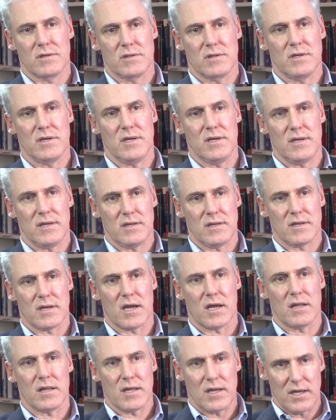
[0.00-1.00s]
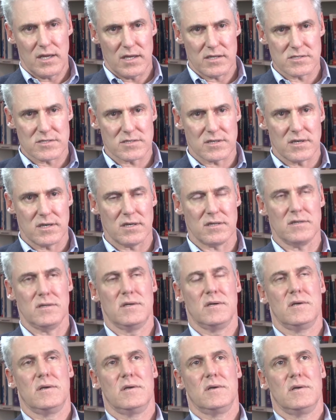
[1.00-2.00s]
the kind of the hands-on
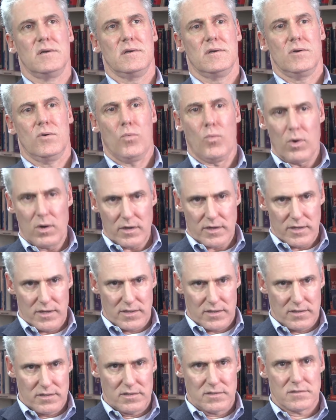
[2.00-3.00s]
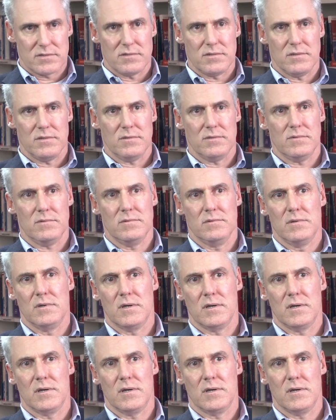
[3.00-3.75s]
working to